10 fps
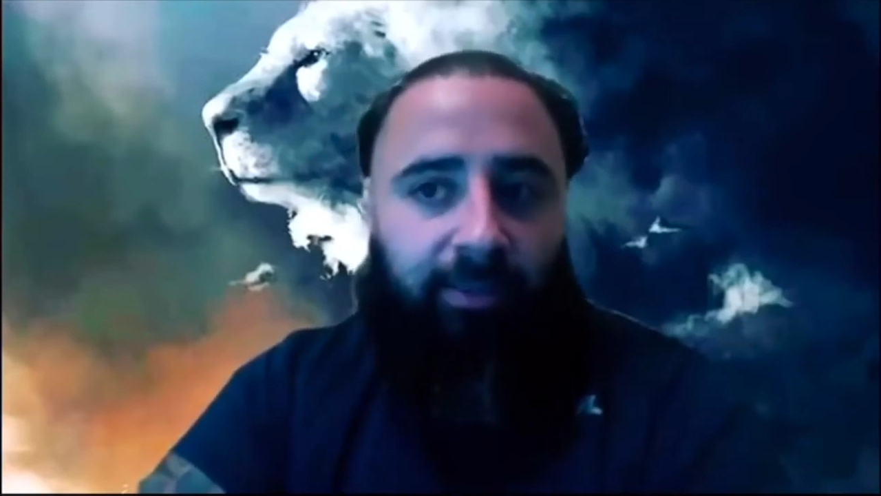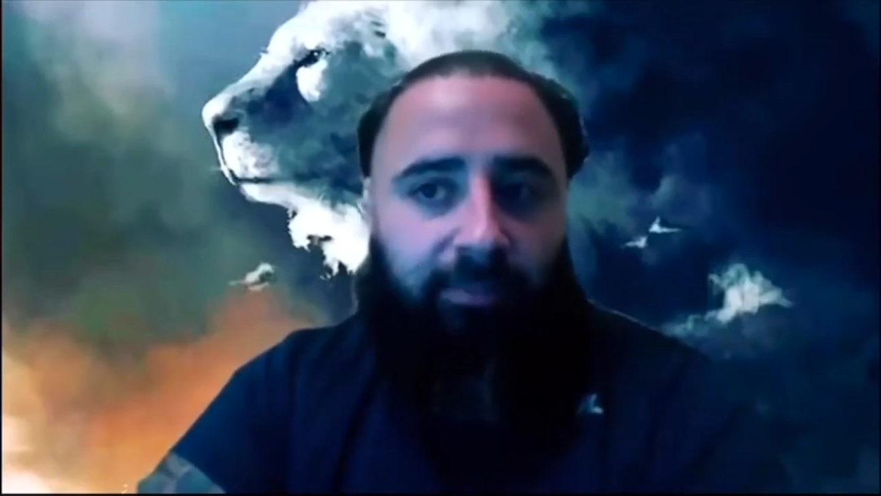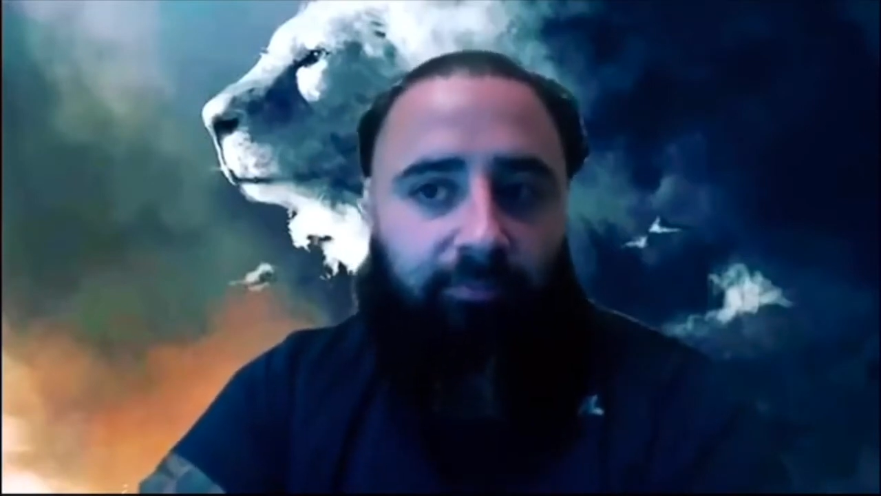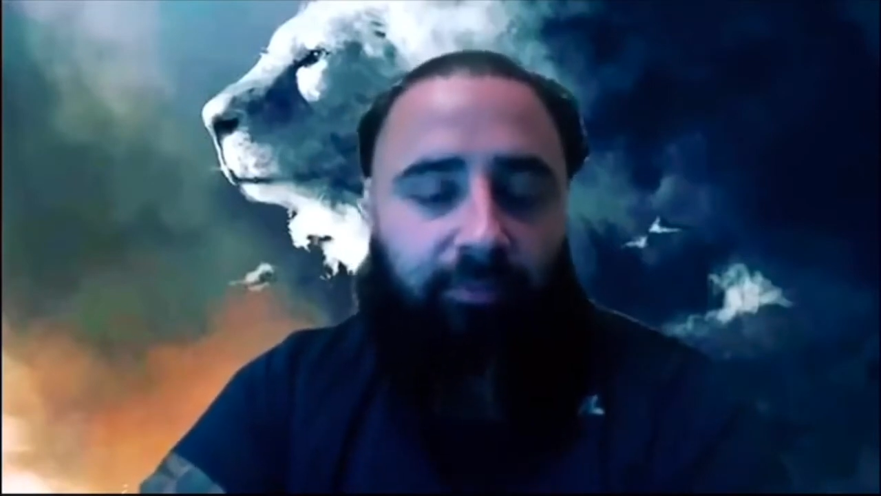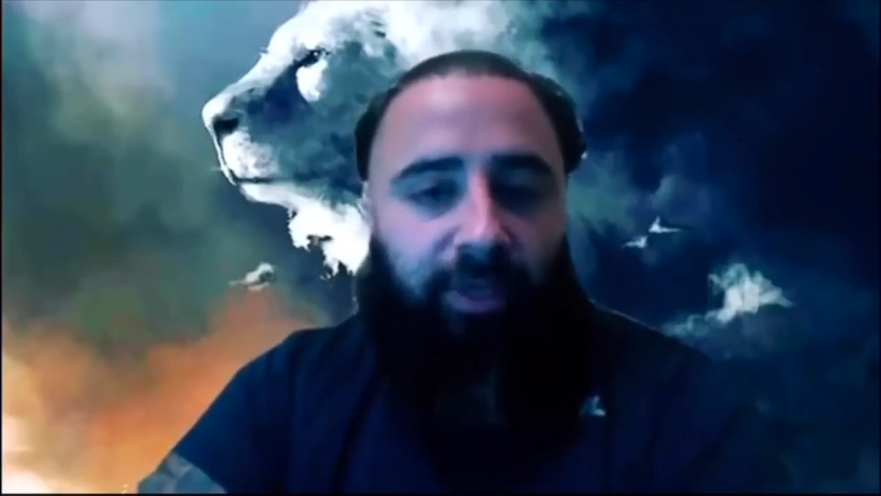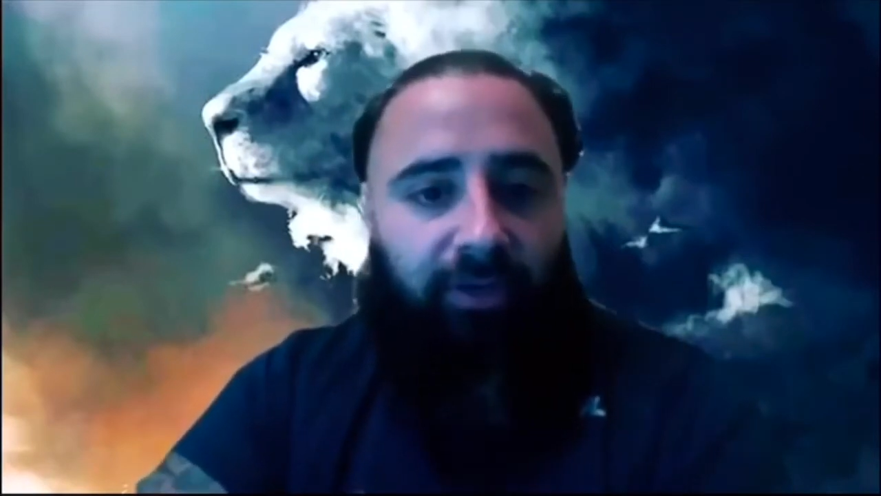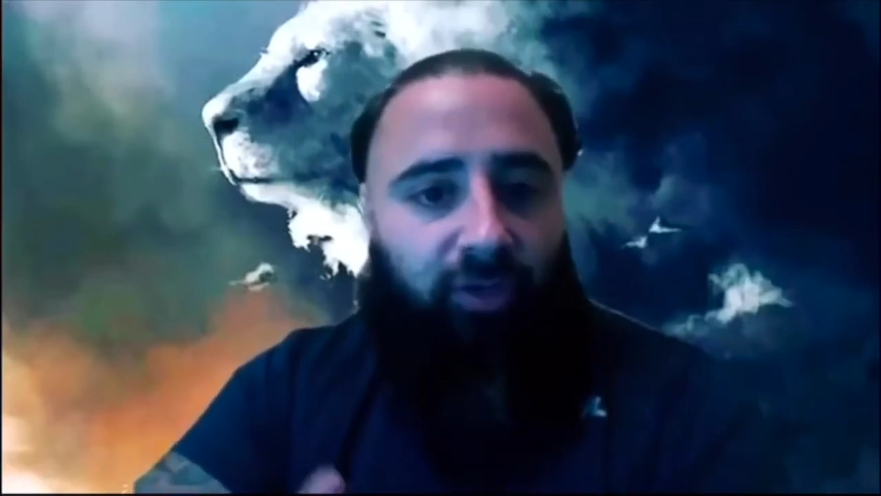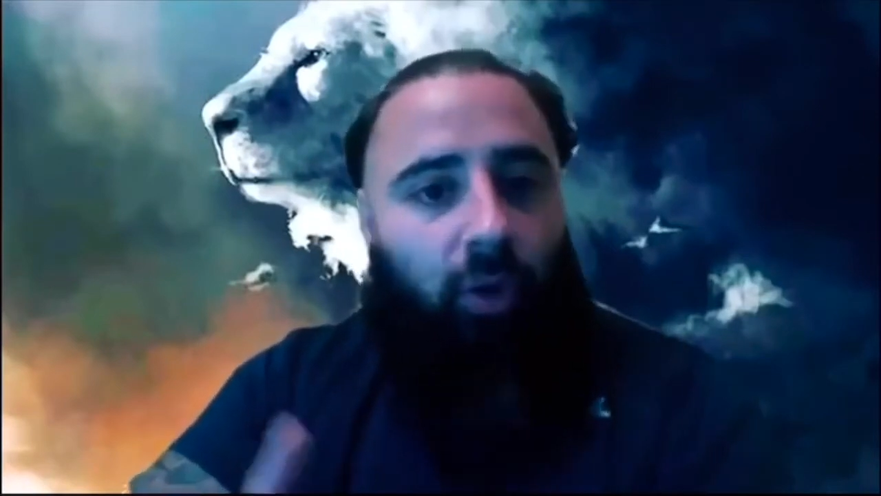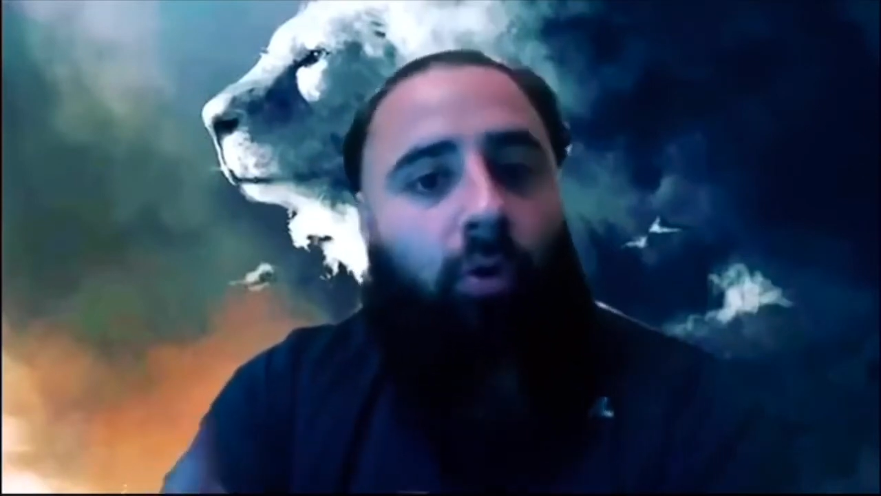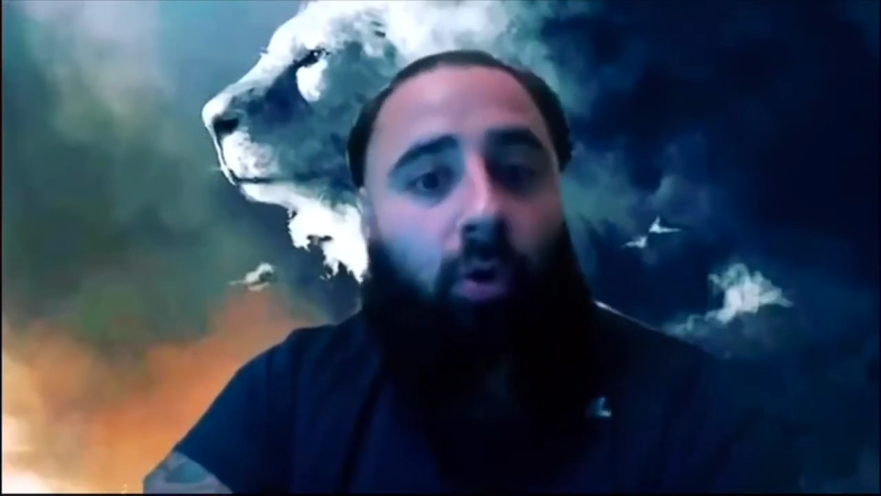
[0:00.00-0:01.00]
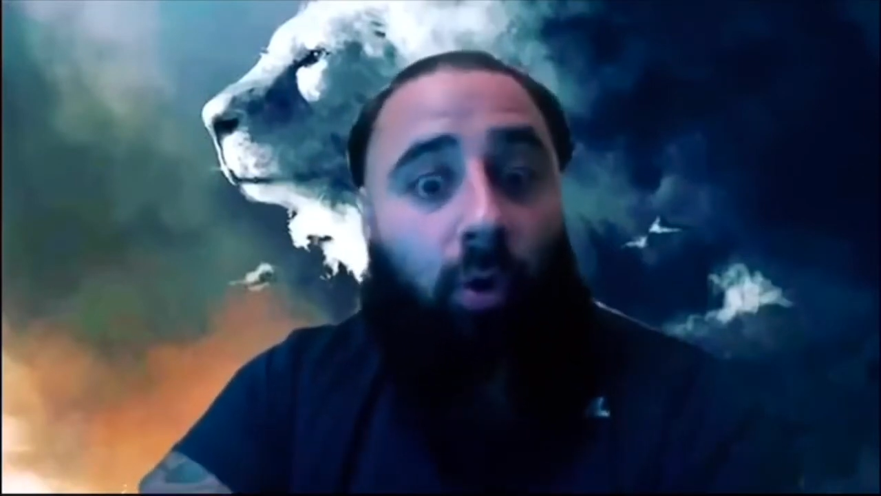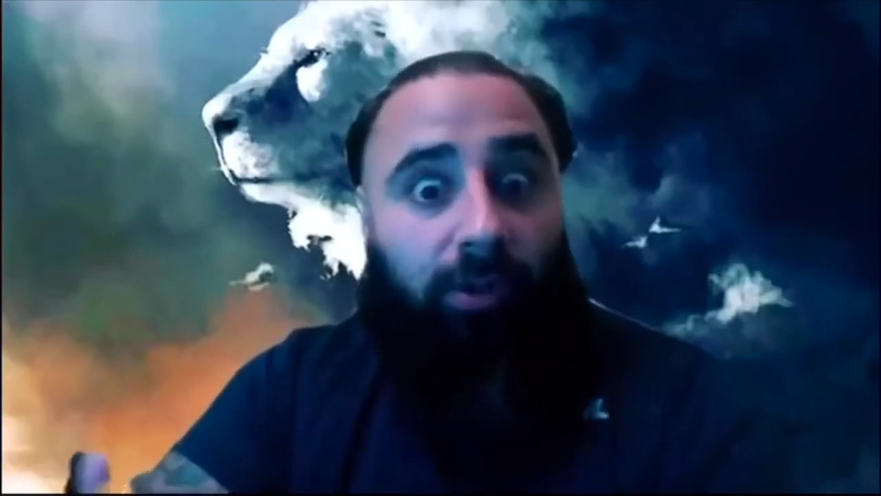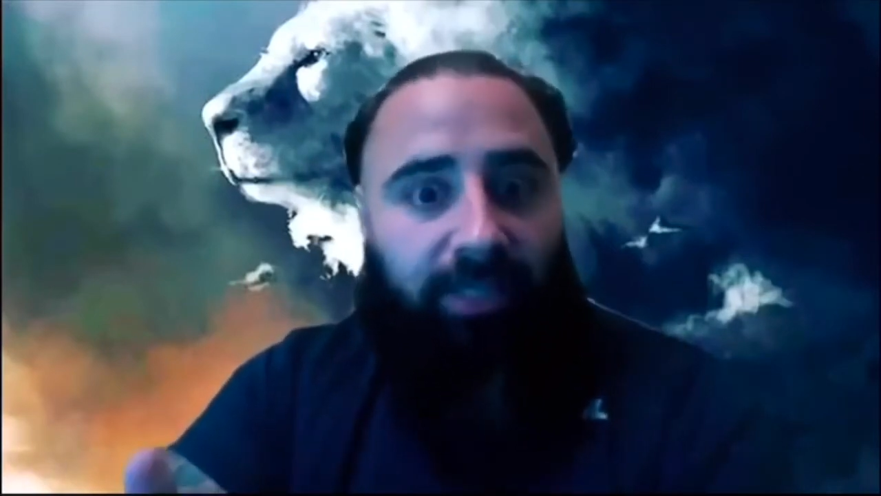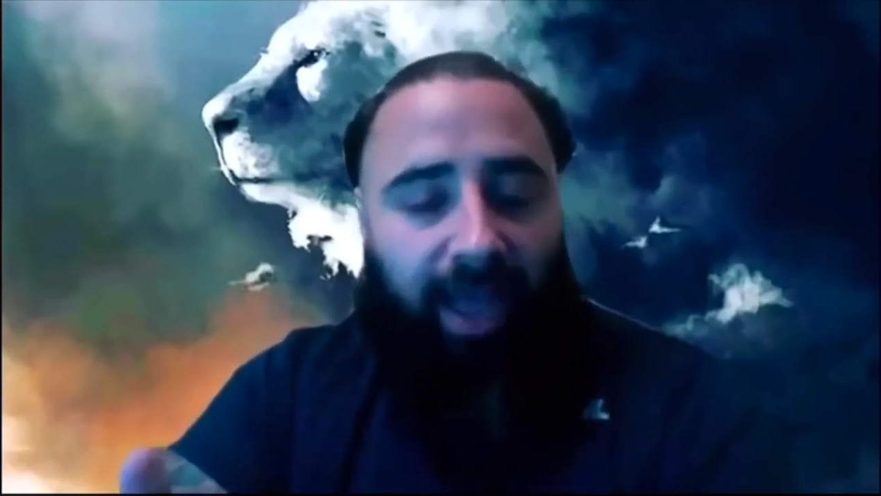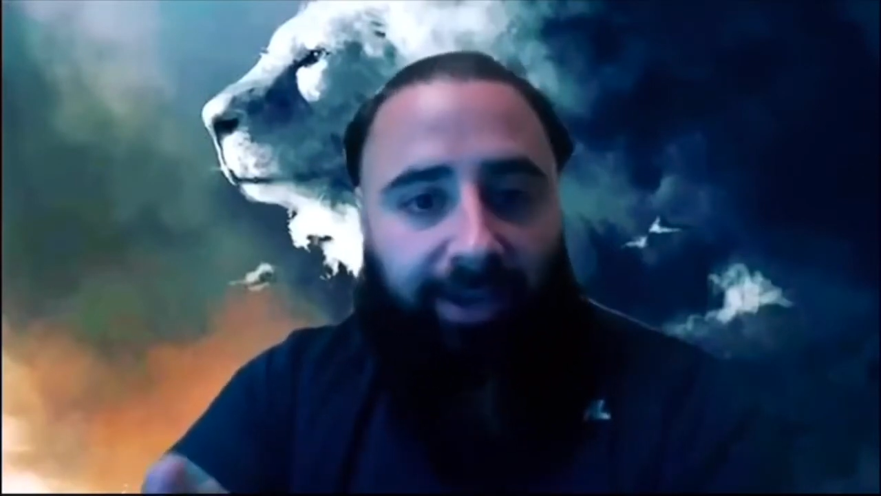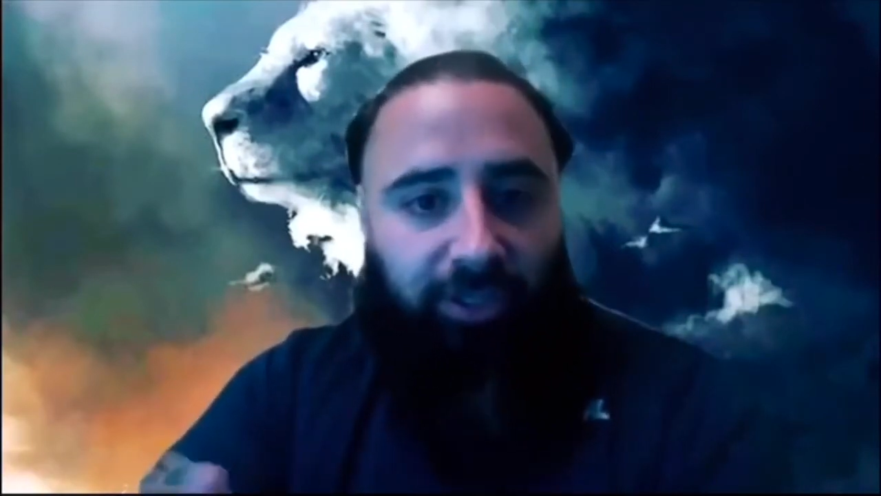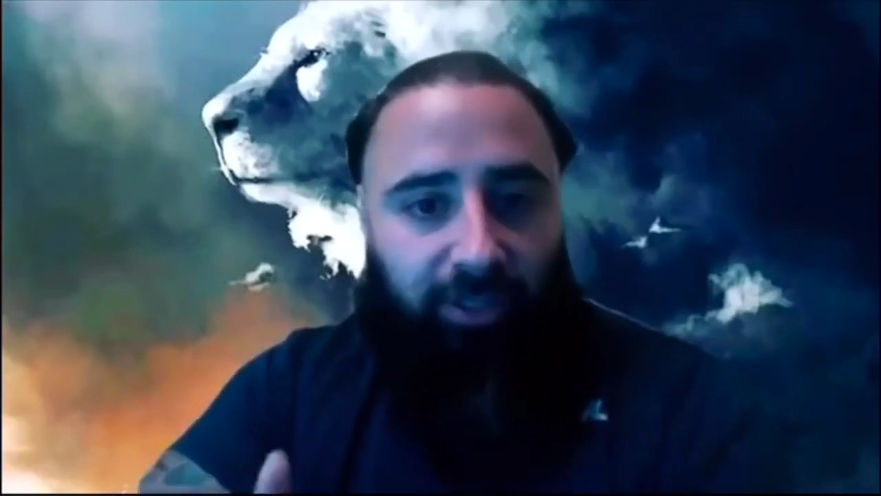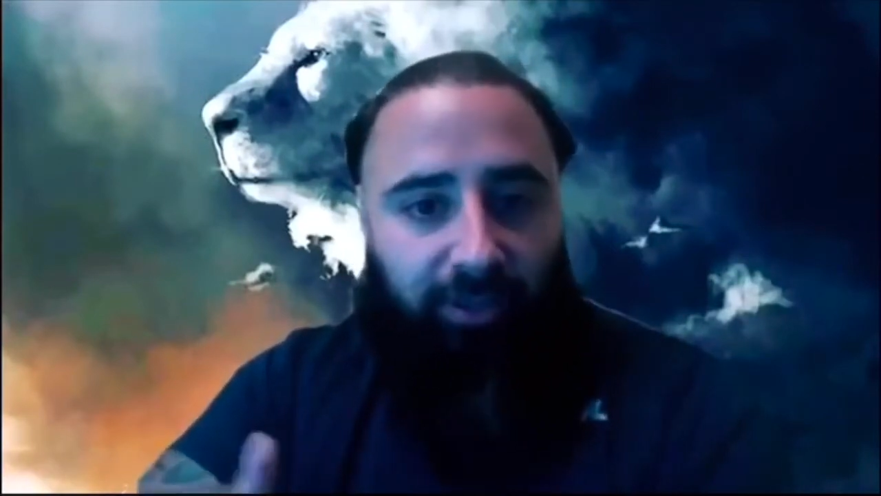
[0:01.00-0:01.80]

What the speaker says: there's no call to action?